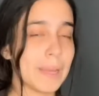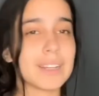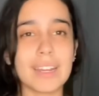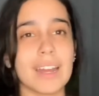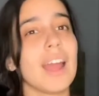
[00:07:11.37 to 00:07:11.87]

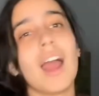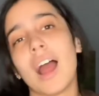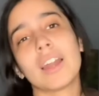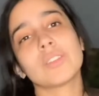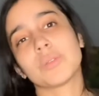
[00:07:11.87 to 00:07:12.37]
Again,
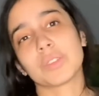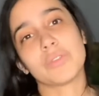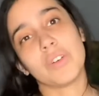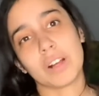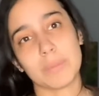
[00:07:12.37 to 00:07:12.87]
I don't know what
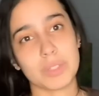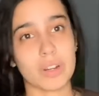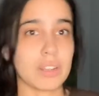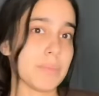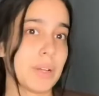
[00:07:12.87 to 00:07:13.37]
the fuck I'm
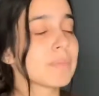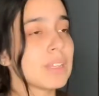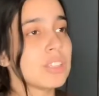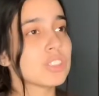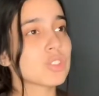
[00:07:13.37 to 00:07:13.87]
talking
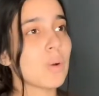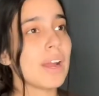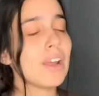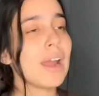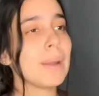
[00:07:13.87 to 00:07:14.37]
about. The
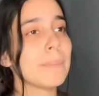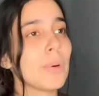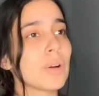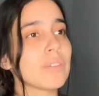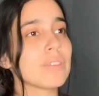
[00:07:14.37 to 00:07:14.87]
Squire had
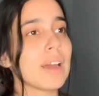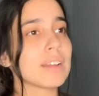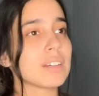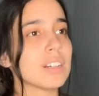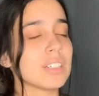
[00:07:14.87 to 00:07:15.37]
more of
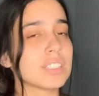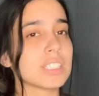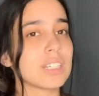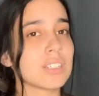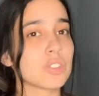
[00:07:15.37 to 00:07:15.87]
like a
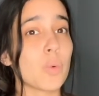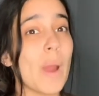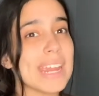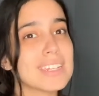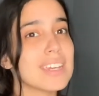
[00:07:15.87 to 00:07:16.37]

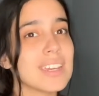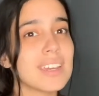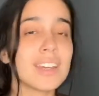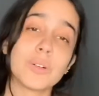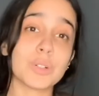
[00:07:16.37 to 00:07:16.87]

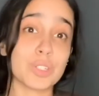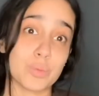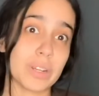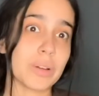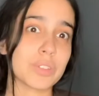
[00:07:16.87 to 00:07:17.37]
twangy, which is
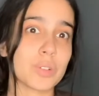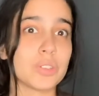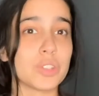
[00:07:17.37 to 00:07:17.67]
what I was told, a